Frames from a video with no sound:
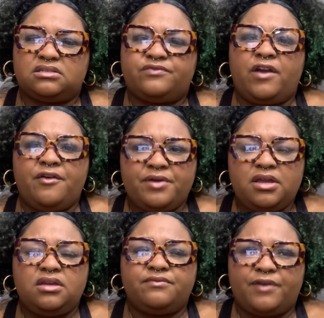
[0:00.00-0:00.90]

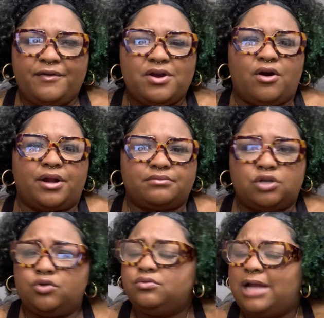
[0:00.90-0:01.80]
very, very hard.
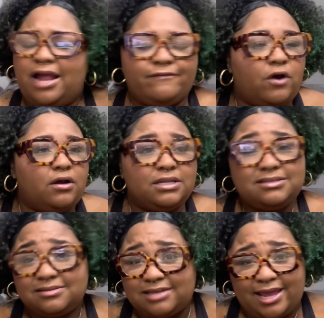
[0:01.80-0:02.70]
Do not fall
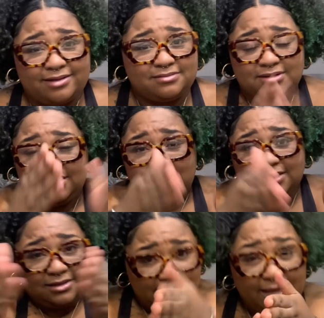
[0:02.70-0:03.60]
into that
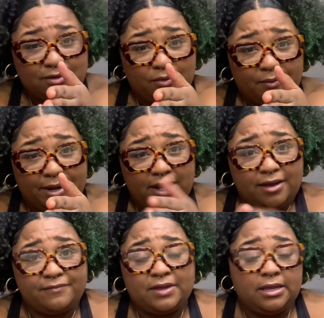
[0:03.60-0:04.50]
category
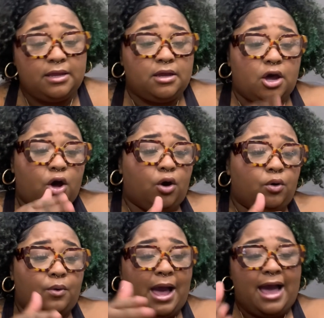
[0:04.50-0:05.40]
of,
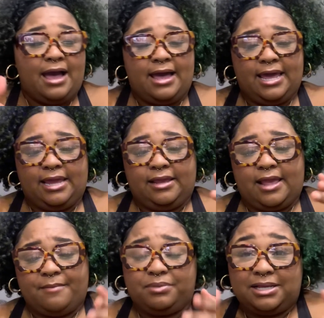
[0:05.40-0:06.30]
oh, I
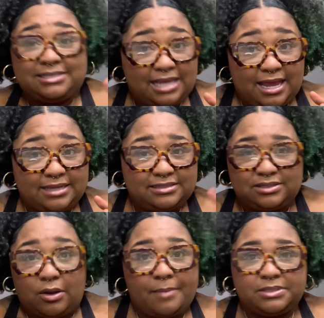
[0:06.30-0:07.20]
am plus size,
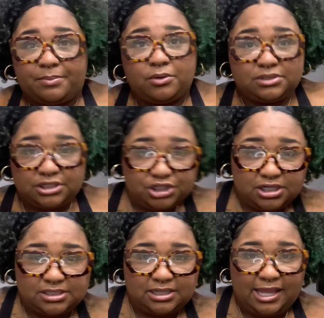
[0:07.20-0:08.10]
so I'm supposed to
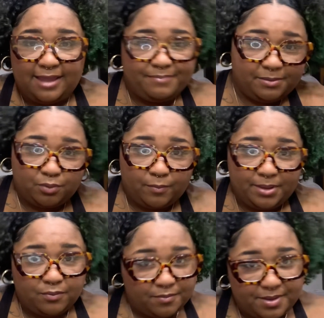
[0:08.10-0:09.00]
just let people
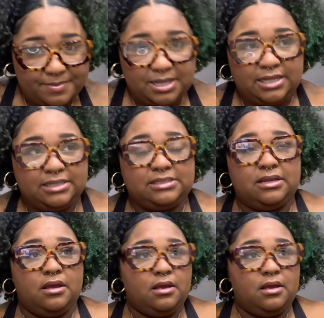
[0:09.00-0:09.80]
be with me because,